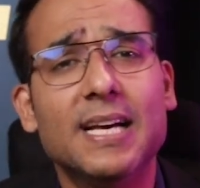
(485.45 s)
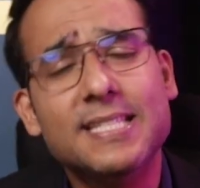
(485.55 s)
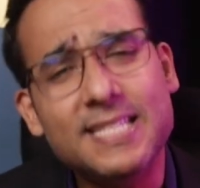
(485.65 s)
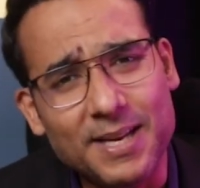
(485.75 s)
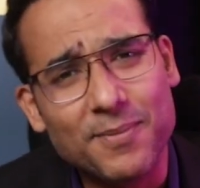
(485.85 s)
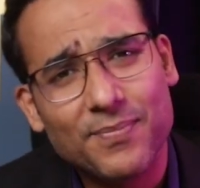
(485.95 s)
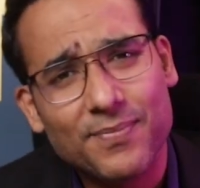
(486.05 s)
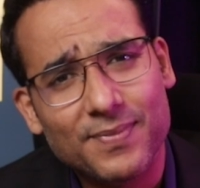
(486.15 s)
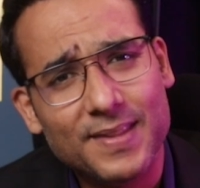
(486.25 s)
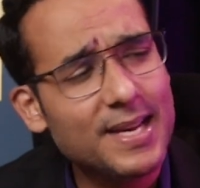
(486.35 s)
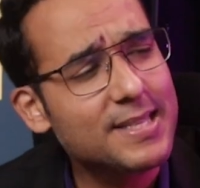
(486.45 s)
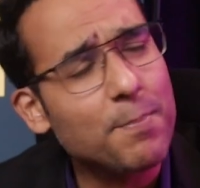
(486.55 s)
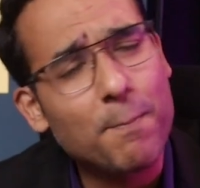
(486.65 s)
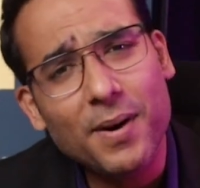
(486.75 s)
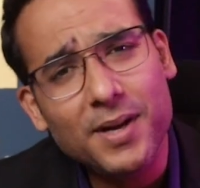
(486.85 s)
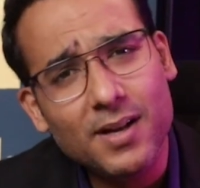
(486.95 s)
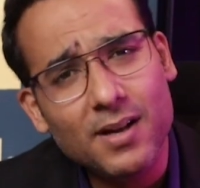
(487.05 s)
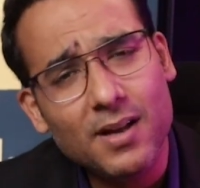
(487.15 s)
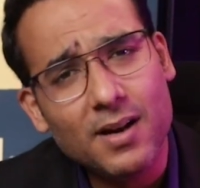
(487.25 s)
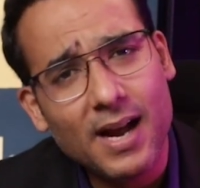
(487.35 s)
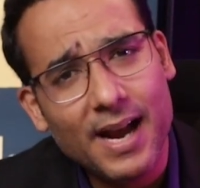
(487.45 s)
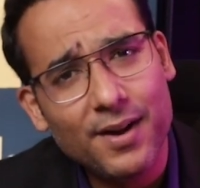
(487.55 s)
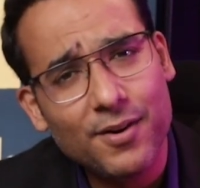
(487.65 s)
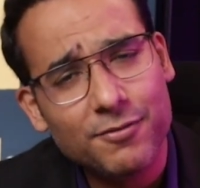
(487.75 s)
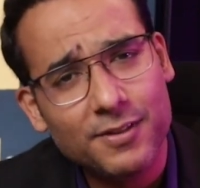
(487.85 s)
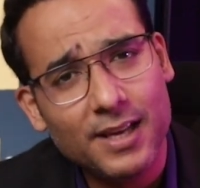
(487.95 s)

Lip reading: See, there is a particular kind of